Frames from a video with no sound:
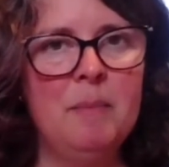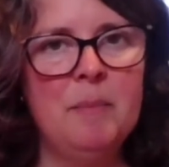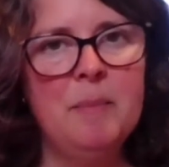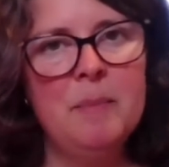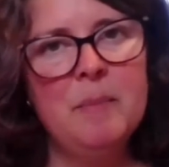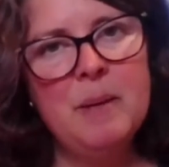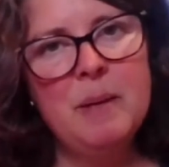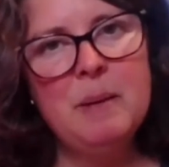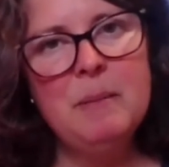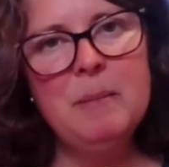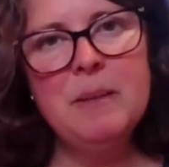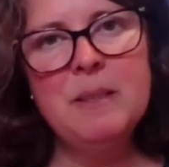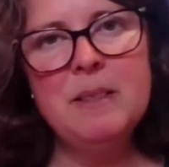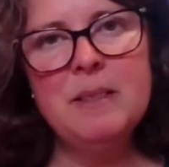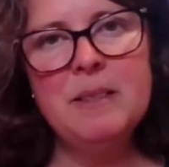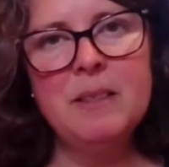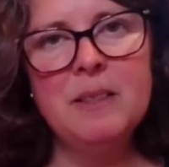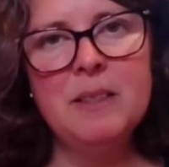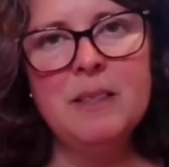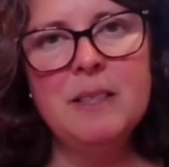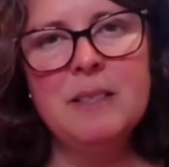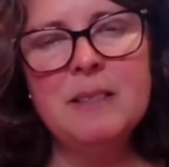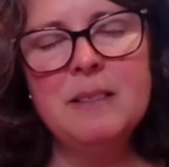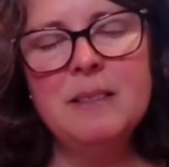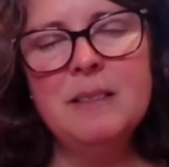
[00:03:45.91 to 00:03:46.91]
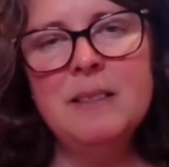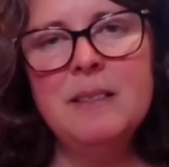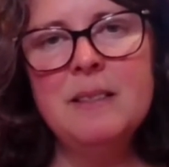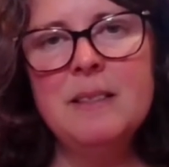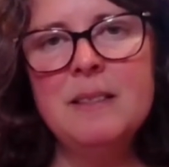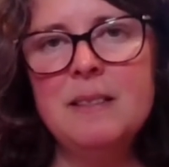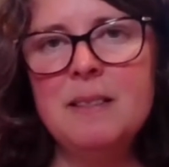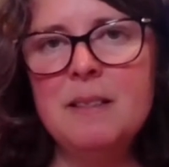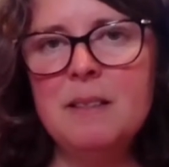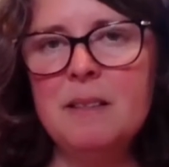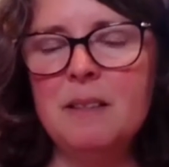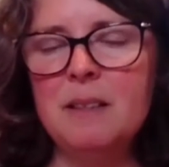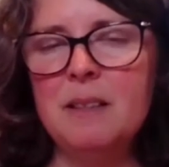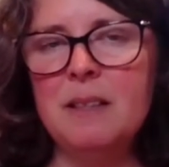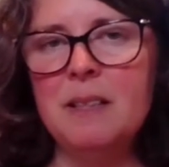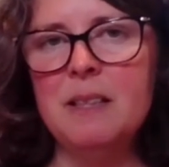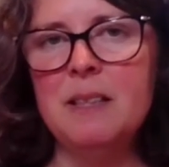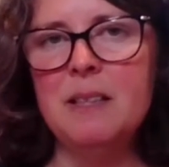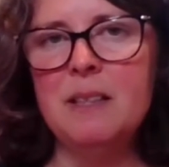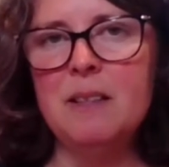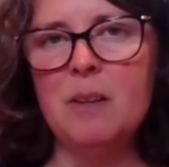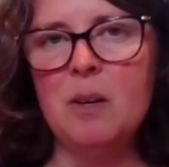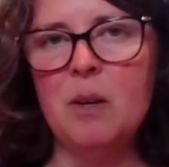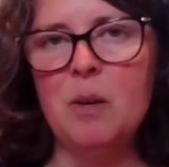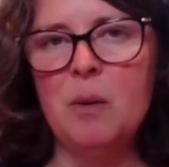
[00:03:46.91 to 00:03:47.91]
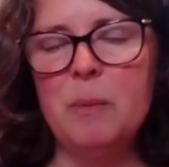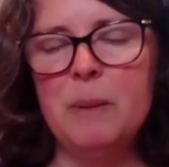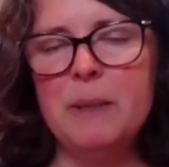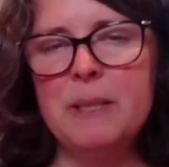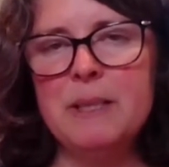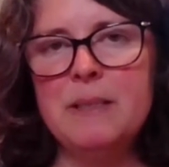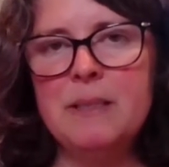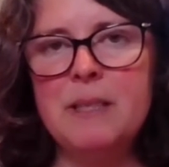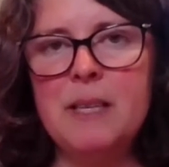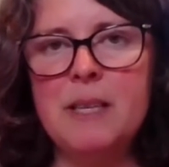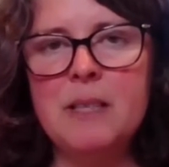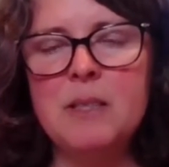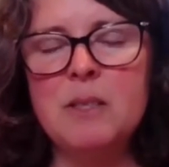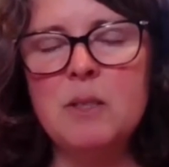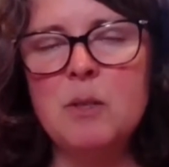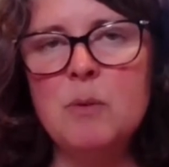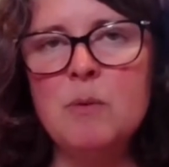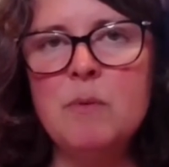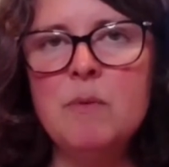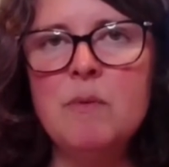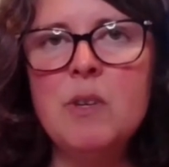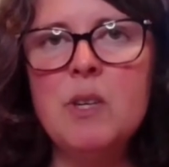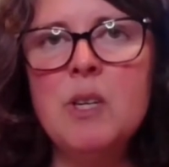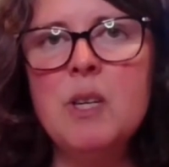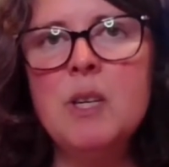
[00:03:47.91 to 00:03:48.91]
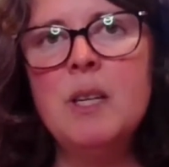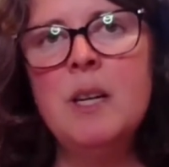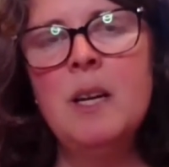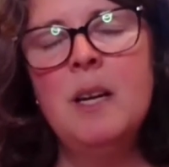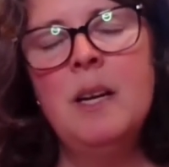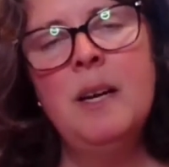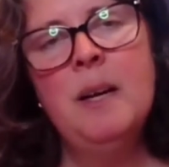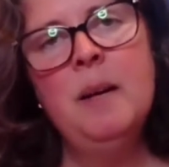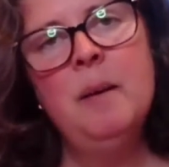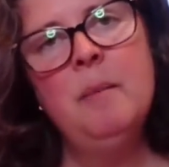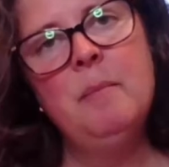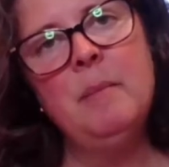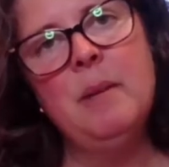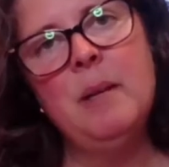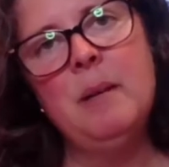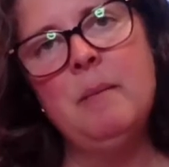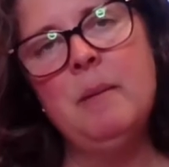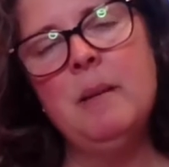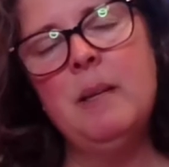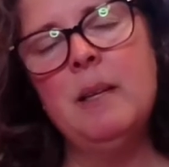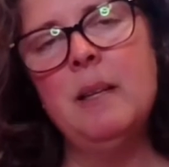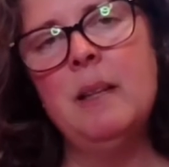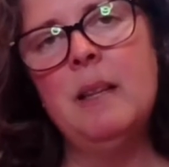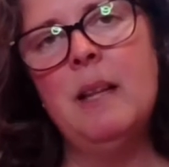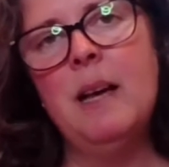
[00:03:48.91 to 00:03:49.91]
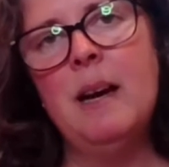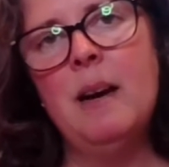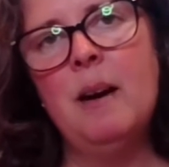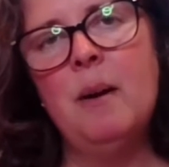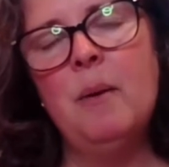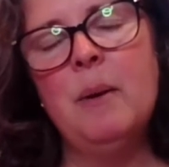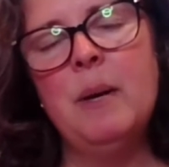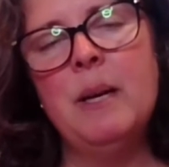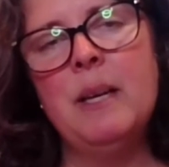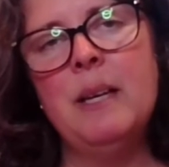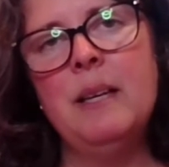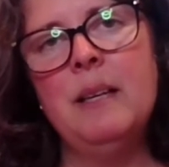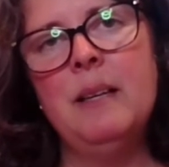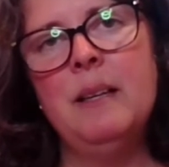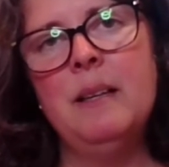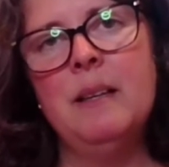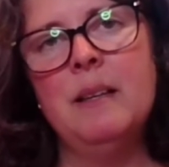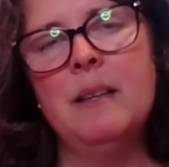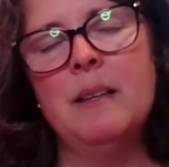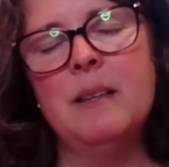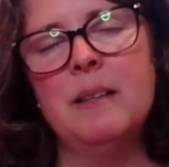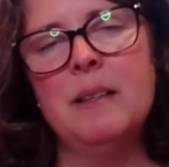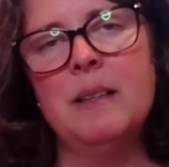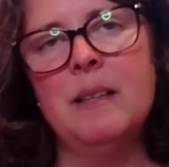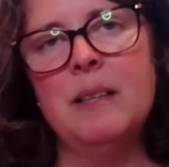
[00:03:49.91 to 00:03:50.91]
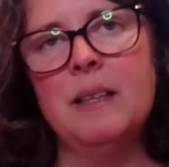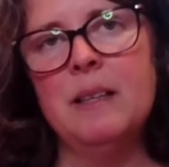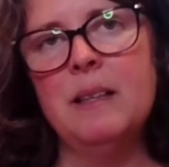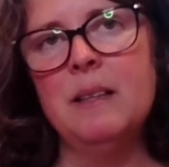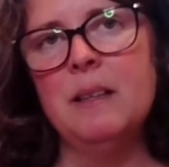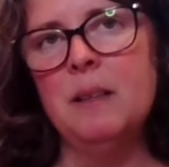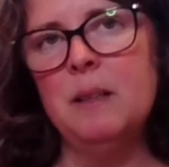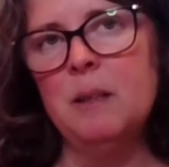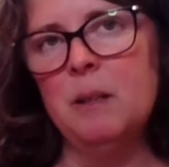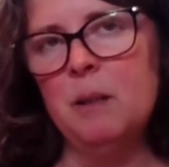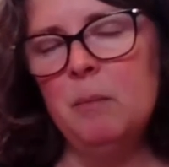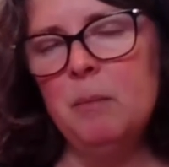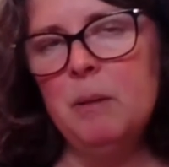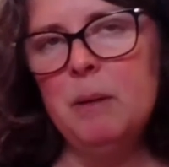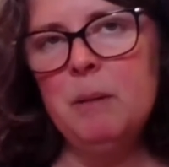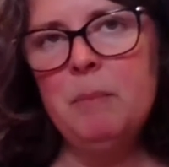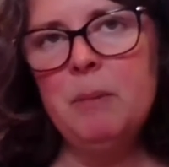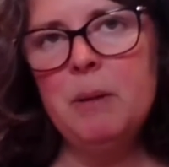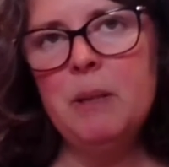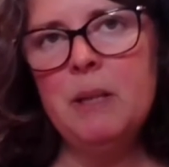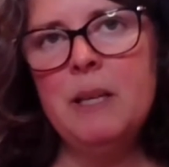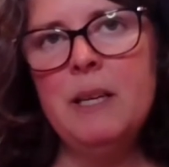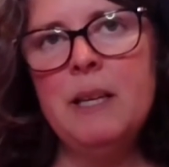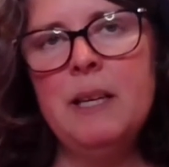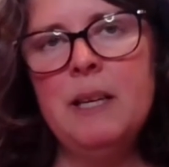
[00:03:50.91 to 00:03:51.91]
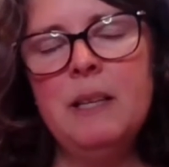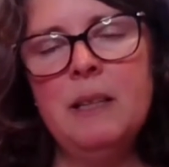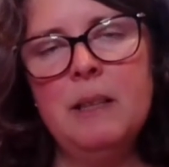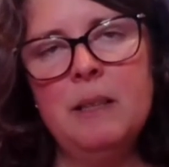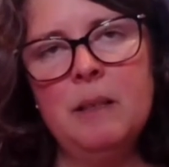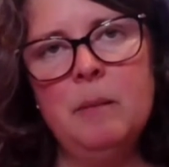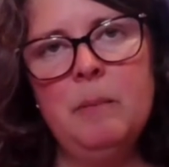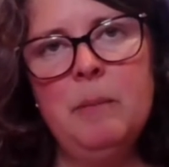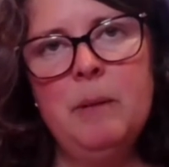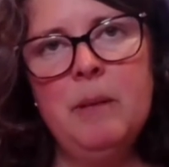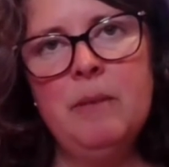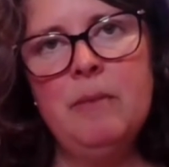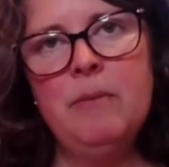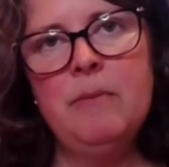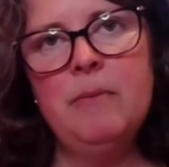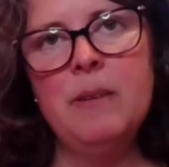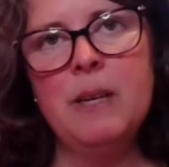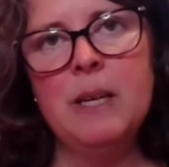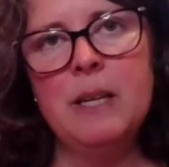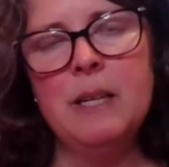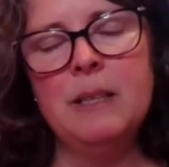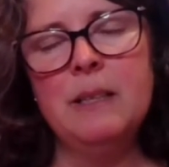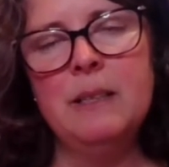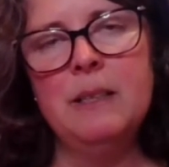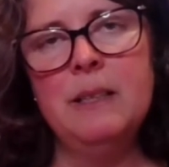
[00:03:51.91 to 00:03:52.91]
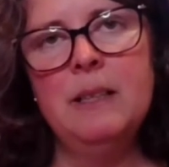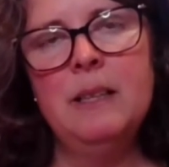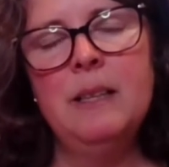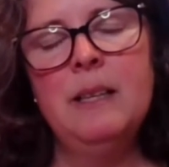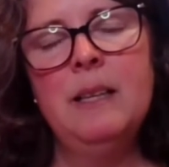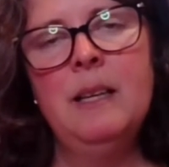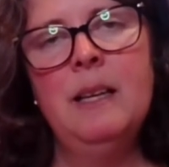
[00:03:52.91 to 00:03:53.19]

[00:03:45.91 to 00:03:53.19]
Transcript: maybe seriousness like always takes over, maybe allowing like a little bit of play, a little bit of fun.